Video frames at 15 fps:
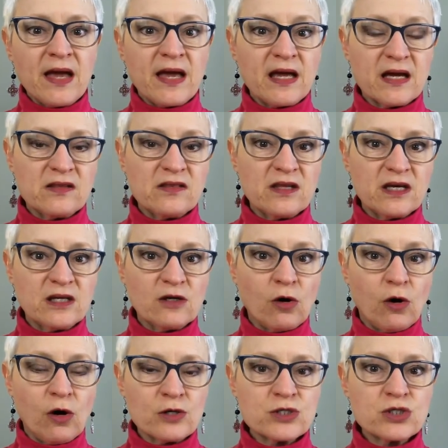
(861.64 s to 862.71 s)
and then
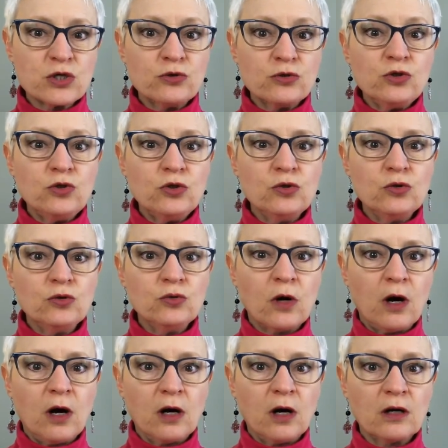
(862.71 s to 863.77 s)
also you
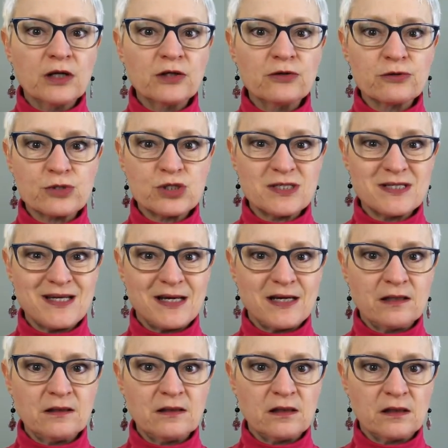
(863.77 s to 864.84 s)
are
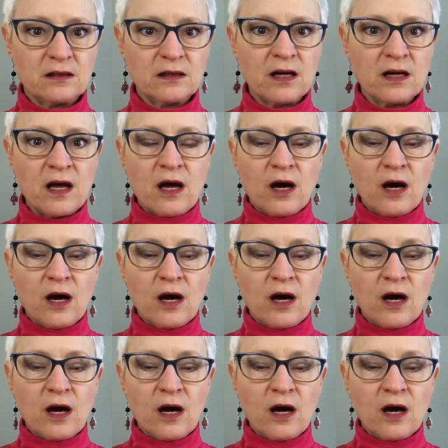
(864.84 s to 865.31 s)
understanding